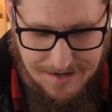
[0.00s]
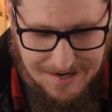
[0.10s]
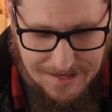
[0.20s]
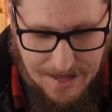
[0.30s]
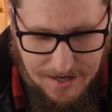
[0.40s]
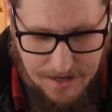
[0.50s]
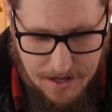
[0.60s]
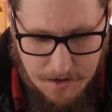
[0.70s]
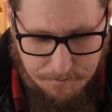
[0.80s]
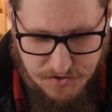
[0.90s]
And again,
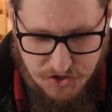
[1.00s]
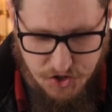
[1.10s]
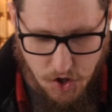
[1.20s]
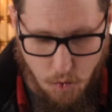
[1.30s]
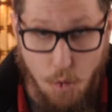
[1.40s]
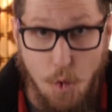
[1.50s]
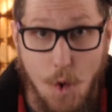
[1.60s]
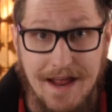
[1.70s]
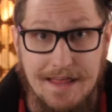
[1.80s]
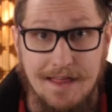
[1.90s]
this is going to
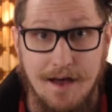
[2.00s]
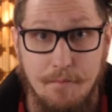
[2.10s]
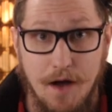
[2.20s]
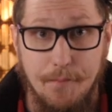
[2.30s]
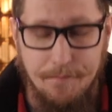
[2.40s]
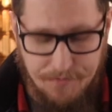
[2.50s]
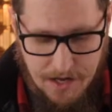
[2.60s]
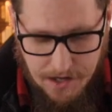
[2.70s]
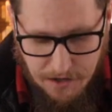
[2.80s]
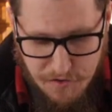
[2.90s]
wake them up.
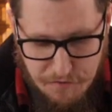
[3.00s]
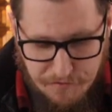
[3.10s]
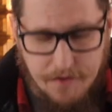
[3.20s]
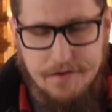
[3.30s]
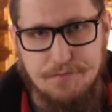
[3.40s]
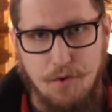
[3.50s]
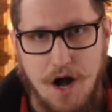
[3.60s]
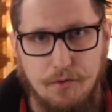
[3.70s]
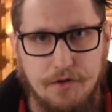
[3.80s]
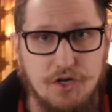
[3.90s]
If you've done this
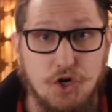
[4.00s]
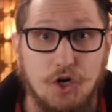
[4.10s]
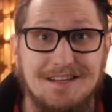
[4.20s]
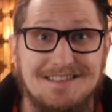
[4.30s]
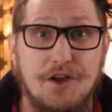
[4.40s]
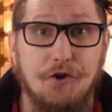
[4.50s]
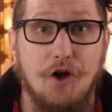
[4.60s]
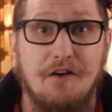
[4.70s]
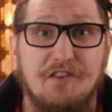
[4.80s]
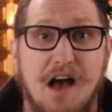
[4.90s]
properly, you're going to see your
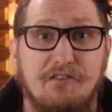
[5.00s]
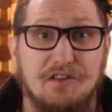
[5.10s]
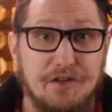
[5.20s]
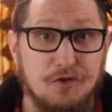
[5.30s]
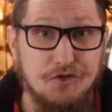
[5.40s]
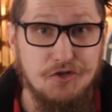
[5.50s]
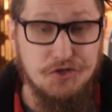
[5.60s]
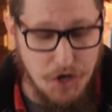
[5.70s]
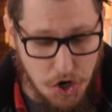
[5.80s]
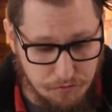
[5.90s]
coffee have a little
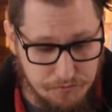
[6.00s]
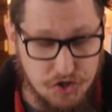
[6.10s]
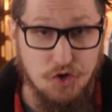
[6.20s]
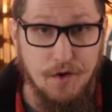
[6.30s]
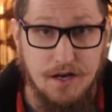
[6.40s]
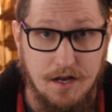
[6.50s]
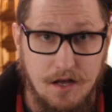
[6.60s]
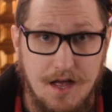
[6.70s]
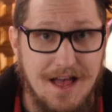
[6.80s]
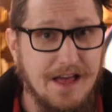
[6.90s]
dome to it,
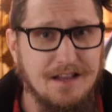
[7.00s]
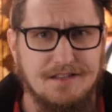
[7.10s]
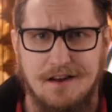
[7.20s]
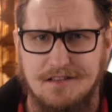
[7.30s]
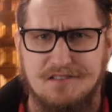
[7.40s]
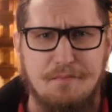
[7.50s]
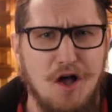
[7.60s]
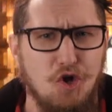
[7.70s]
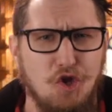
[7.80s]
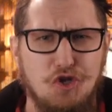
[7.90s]
and it's going to
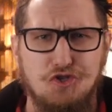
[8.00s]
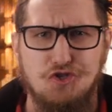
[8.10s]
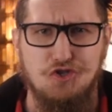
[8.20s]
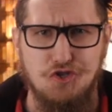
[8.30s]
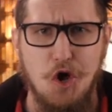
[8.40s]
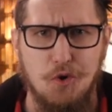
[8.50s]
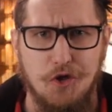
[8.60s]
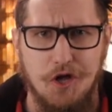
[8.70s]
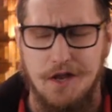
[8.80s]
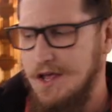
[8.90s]
smell so
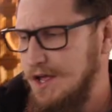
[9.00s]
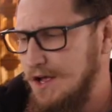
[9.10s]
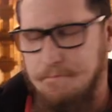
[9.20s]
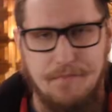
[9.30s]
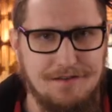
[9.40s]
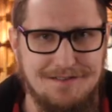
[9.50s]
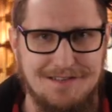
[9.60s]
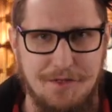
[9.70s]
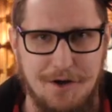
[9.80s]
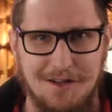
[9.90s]
good. Not to
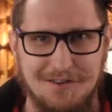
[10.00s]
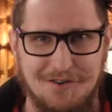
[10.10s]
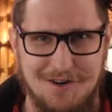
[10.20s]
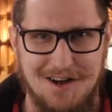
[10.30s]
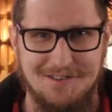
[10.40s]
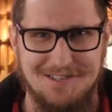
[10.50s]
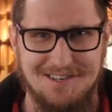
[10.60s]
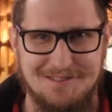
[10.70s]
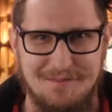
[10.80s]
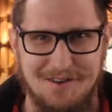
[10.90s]
say that all of your coffee is going
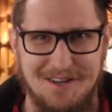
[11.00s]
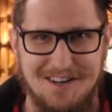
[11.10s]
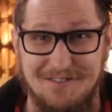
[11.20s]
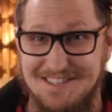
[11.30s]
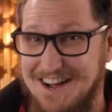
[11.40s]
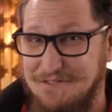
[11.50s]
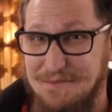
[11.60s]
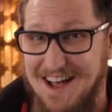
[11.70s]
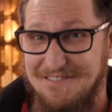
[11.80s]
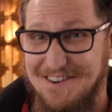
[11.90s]
to smell good. If it's not from
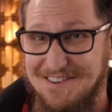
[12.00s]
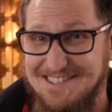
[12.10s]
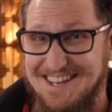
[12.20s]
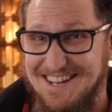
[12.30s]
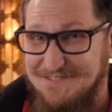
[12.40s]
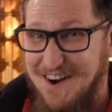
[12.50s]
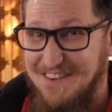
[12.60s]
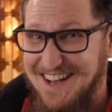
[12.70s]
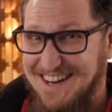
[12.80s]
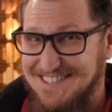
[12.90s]
Caffe Cocina, it's
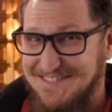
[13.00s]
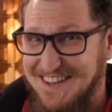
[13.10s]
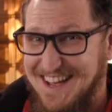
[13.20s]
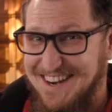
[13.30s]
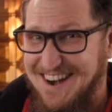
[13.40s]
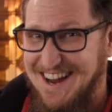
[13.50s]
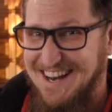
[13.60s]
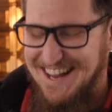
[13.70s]
probably not going to smell that great.